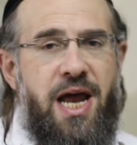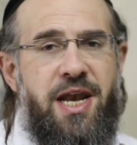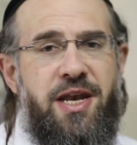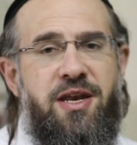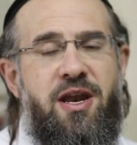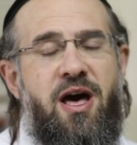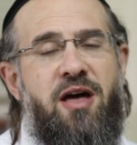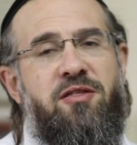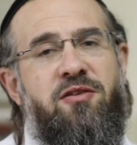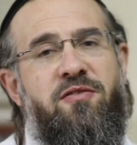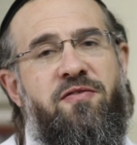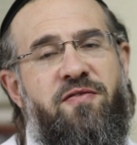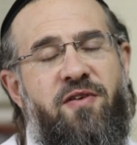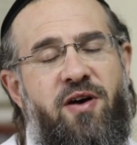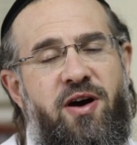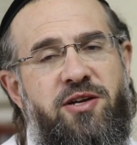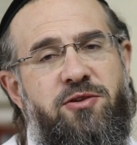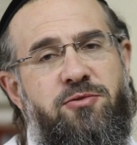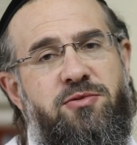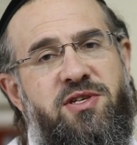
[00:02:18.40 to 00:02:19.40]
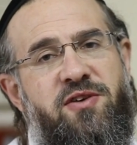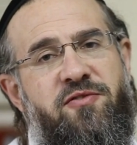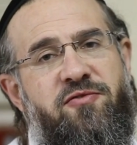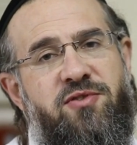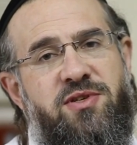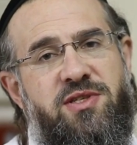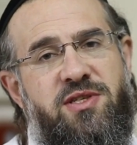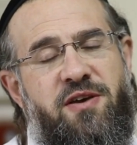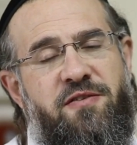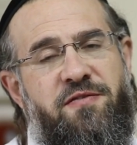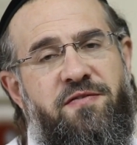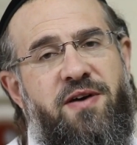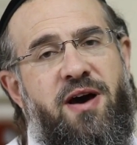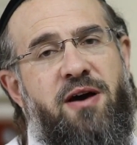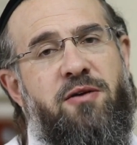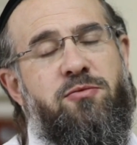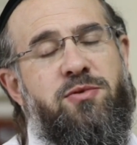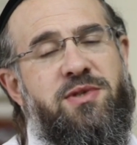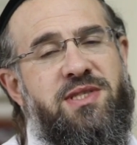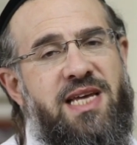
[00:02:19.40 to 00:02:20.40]
Another final difference I
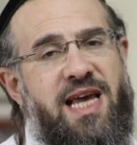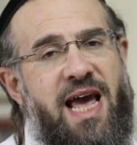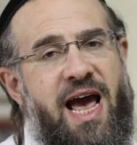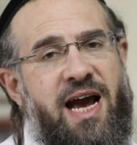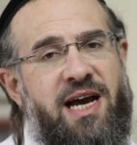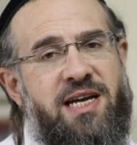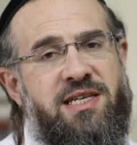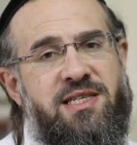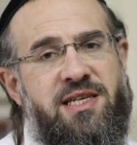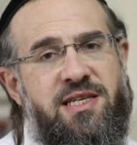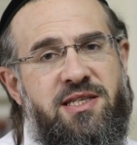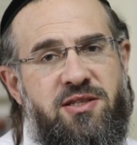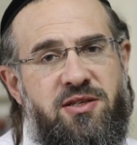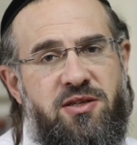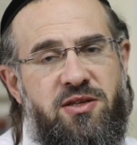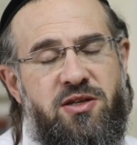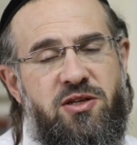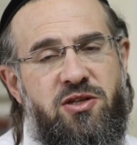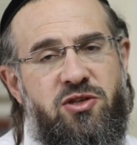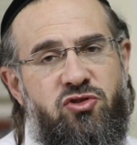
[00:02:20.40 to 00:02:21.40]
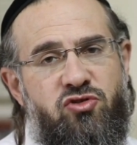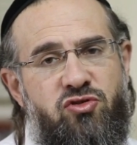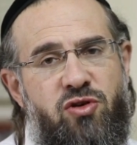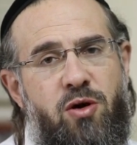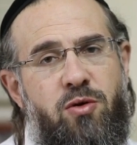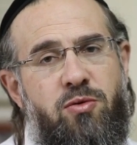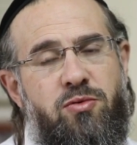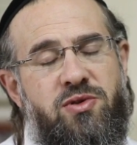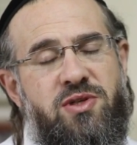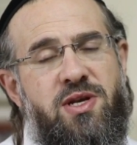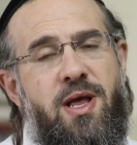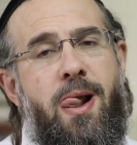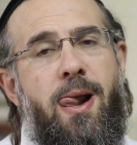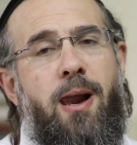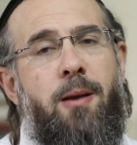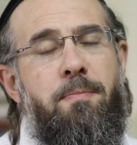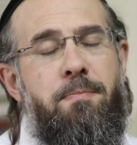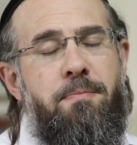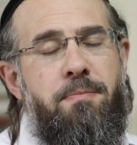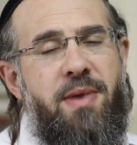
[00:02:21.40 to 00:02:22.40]
found was the access to the controls,
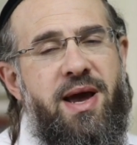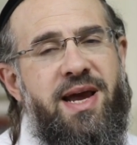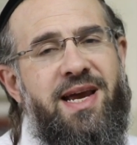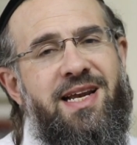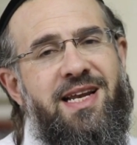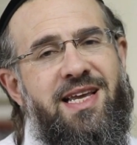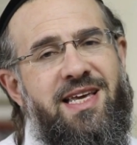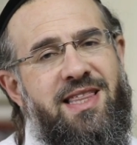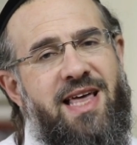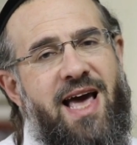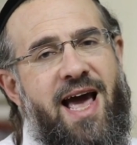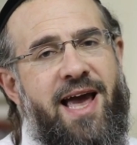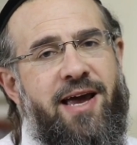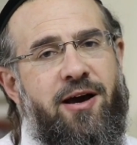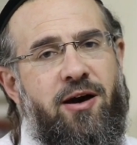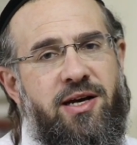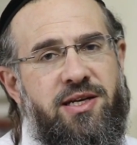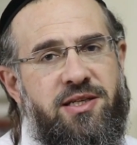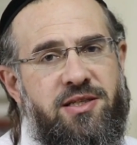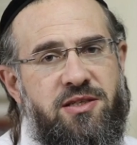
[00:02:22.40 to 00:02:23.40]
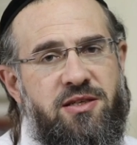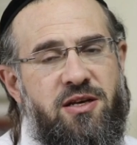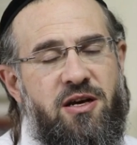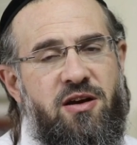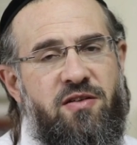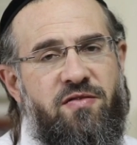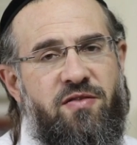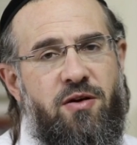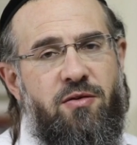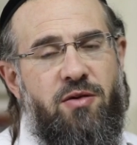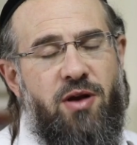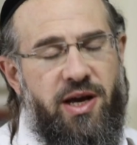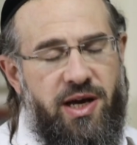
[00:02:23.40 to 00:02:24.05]
mainly the AI Servo.